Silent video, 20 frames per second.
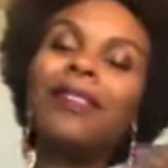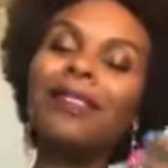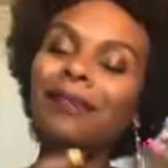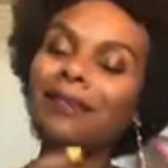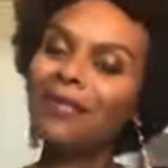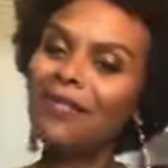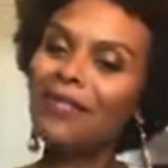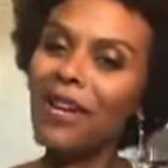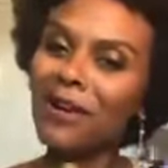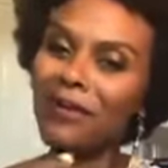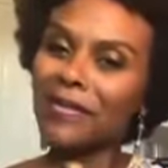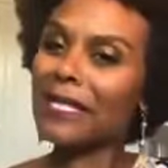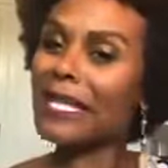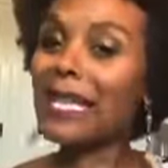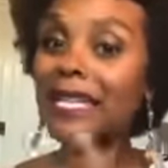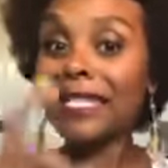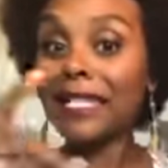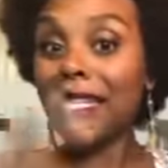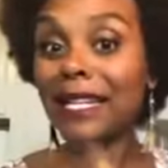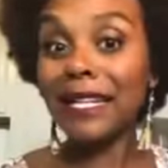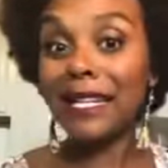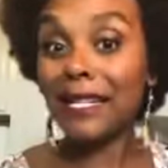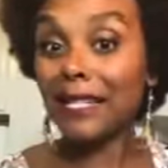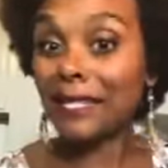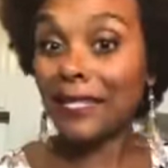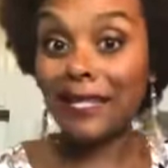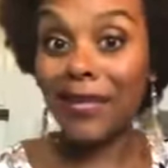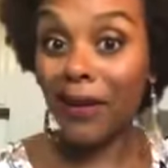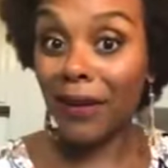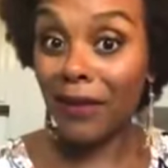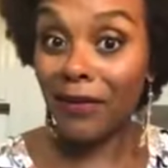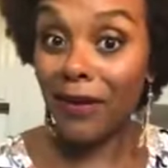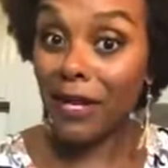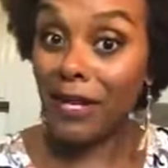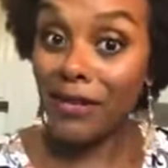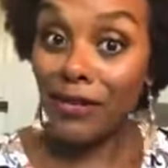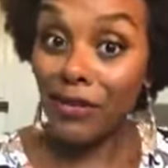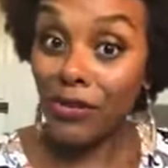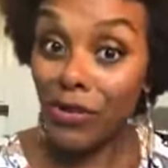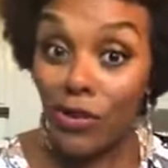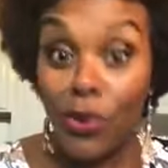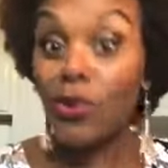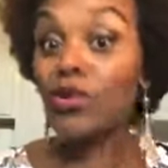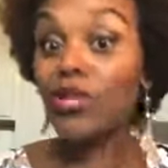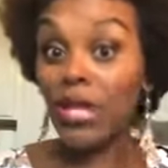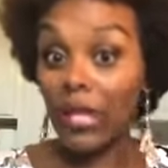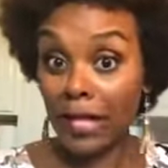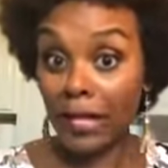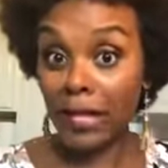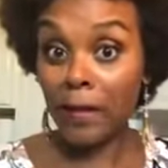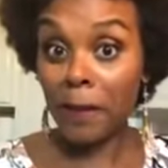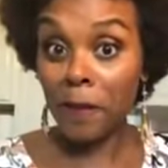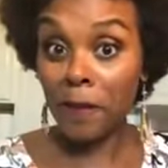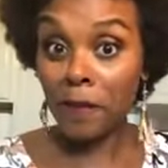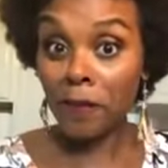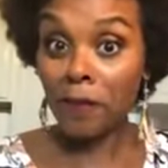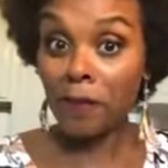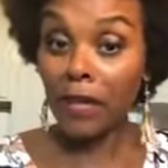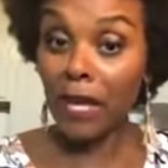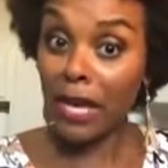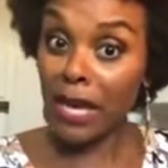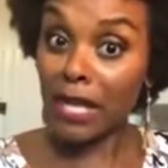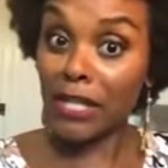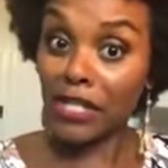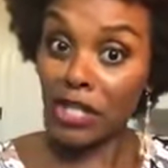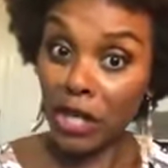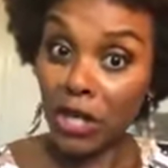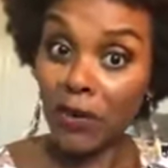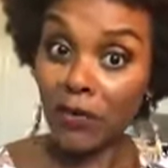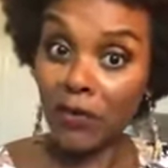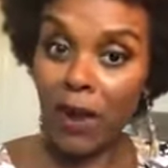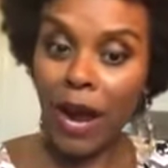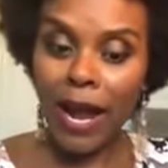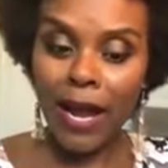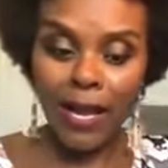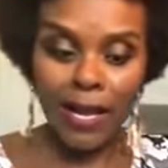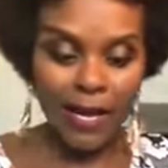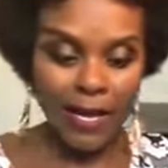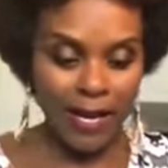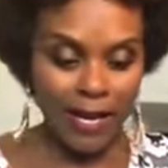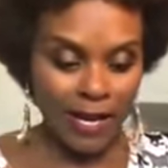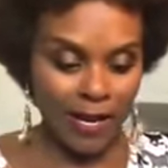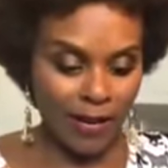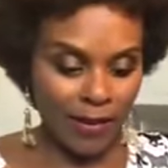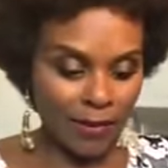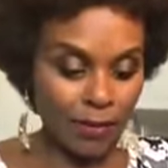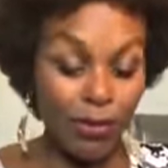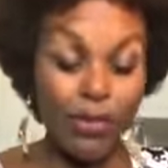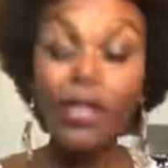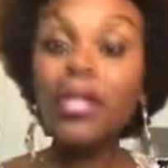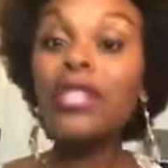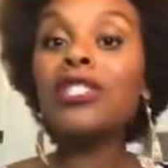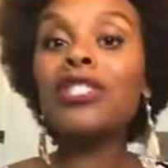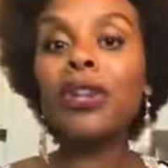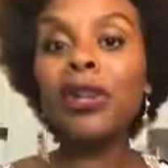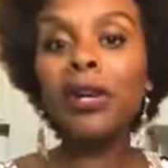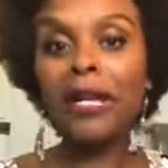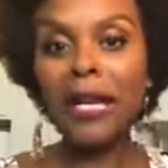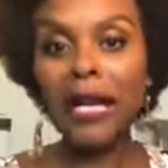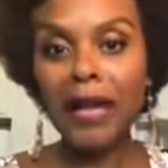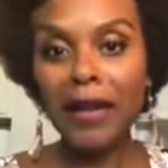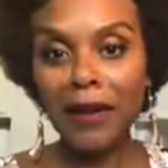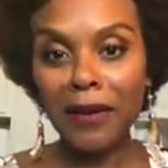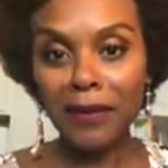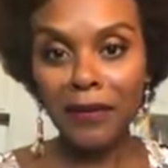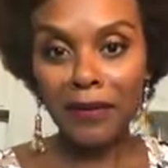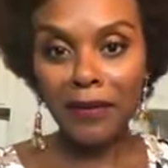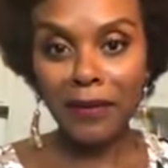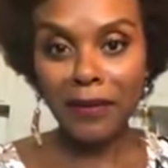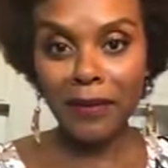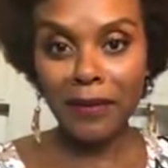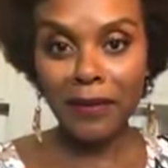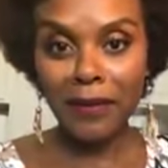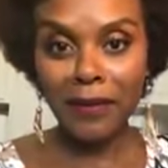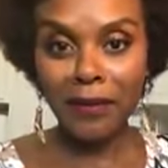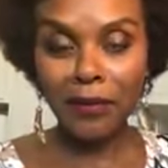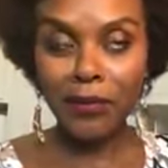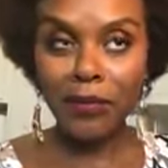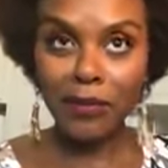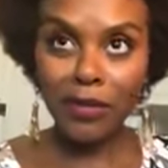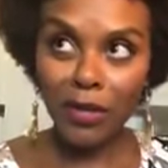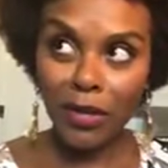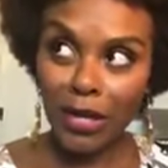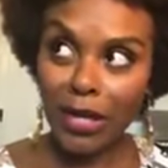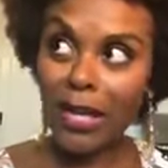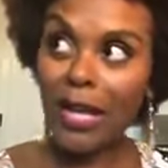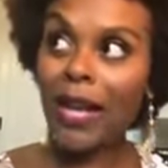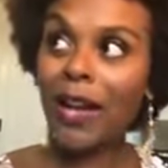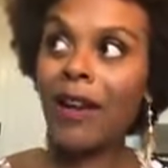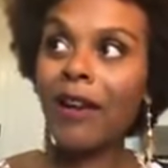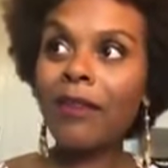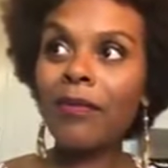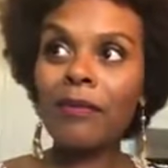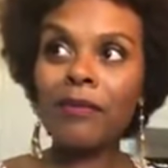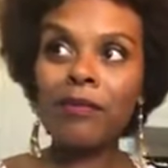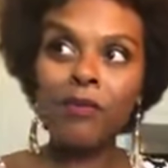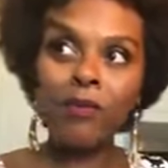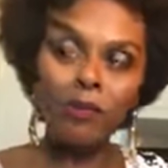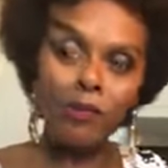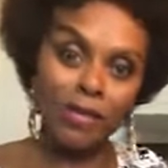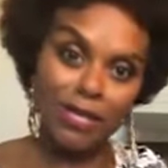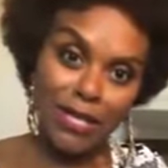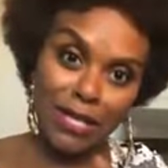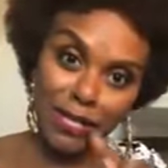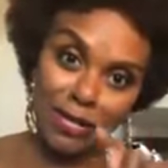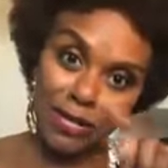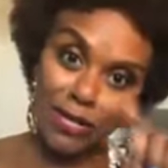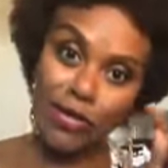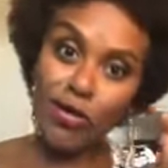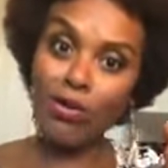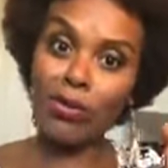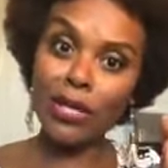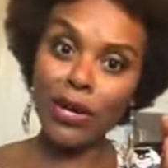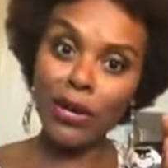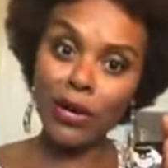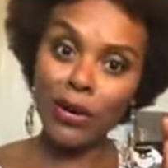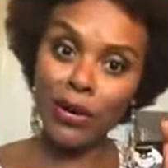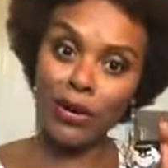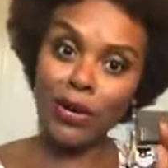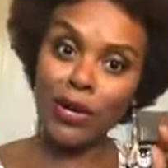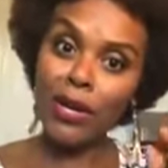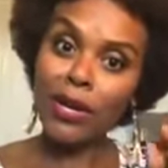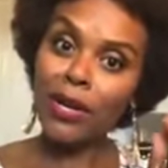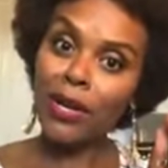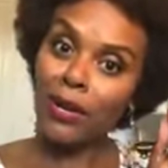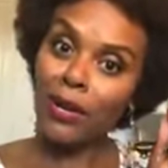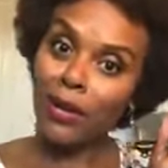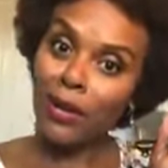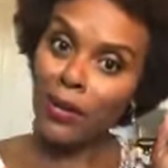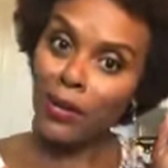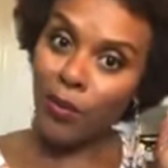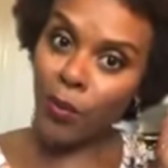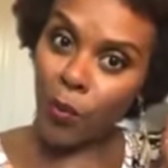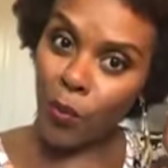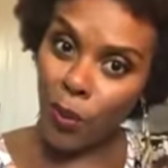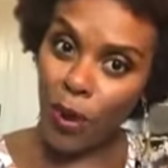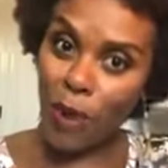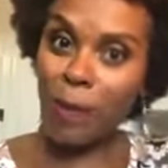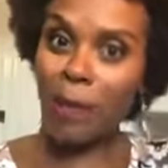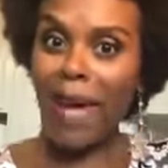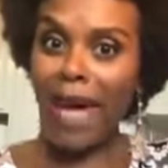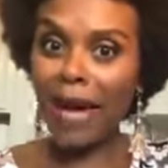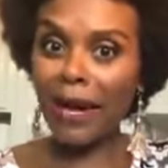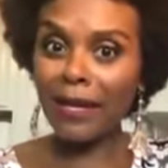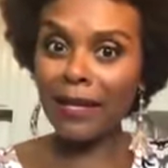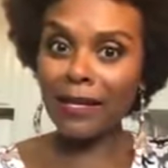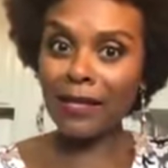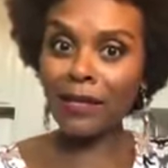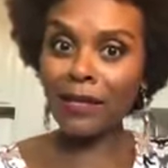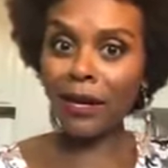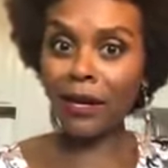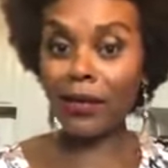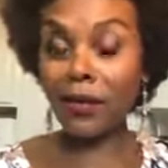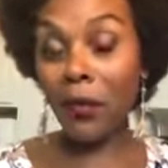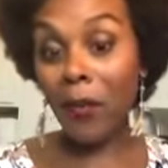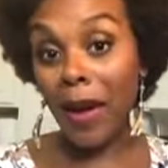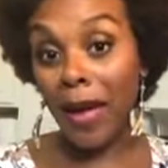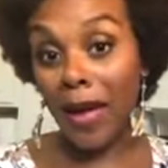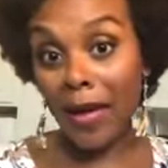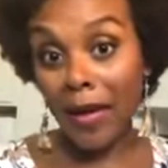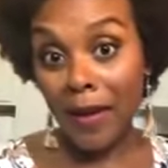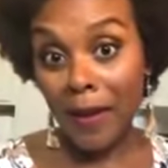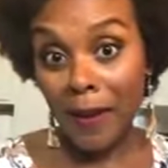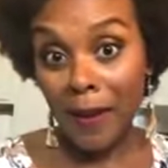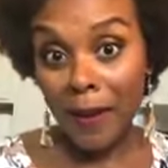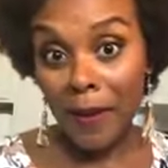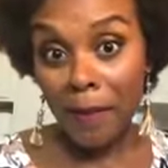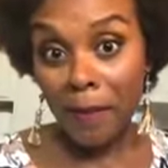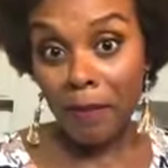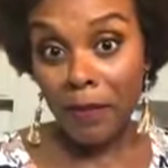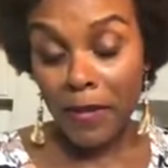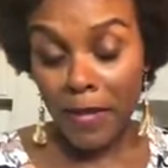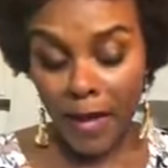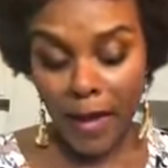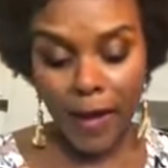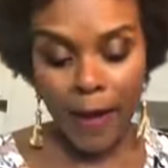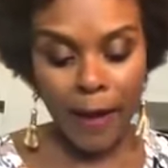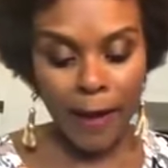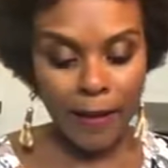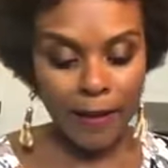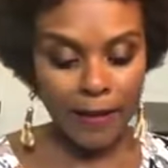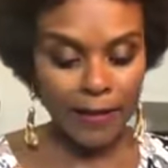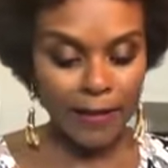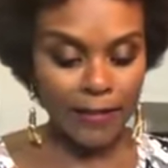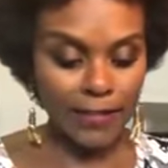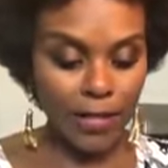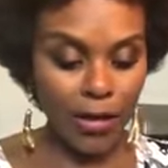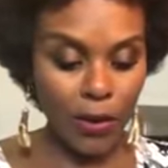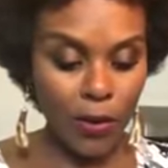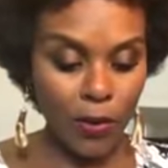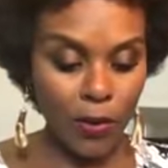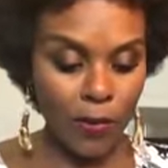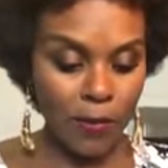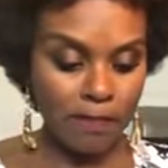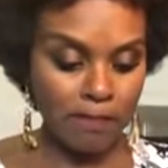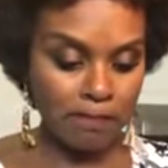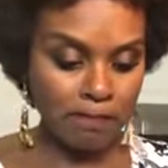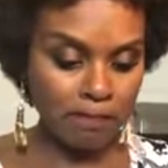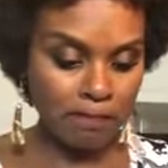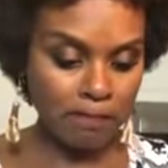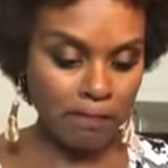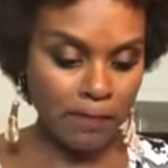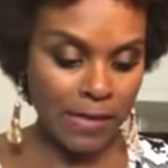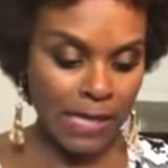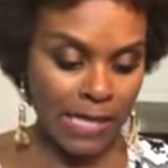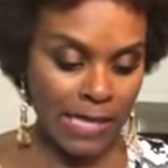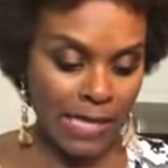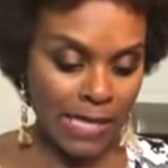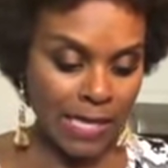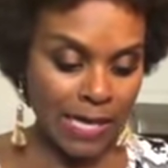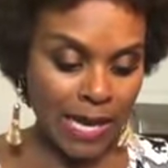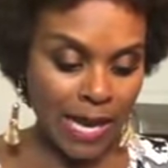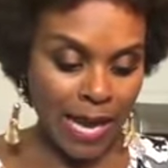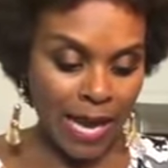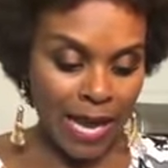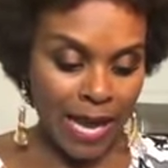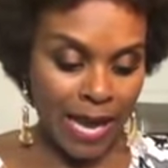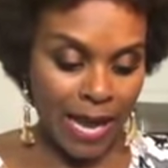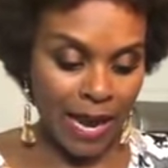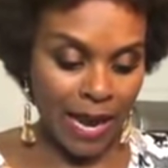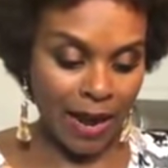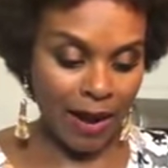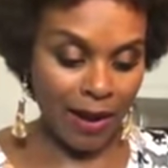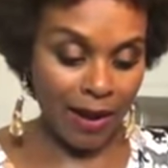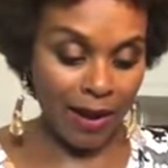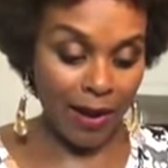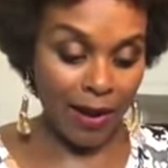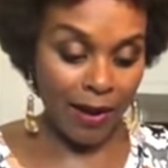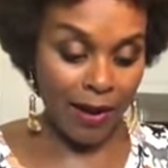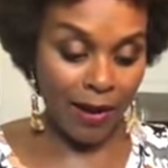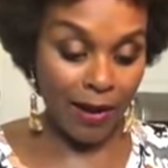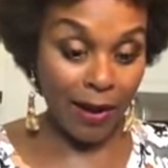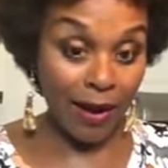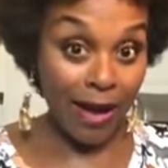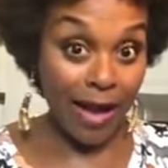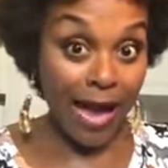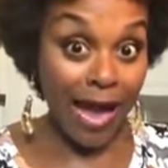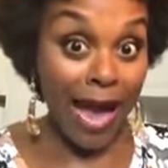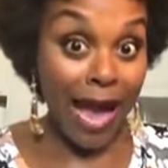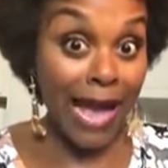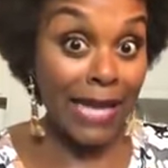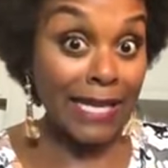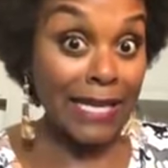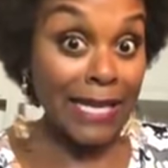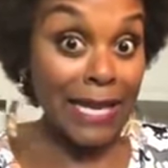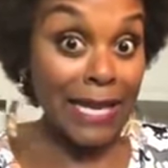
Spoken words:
seasoning and stuff, honey, usually it turned right. But this turned left. Turned left, did a U-turn, went back the other way. Yeah, so I did it.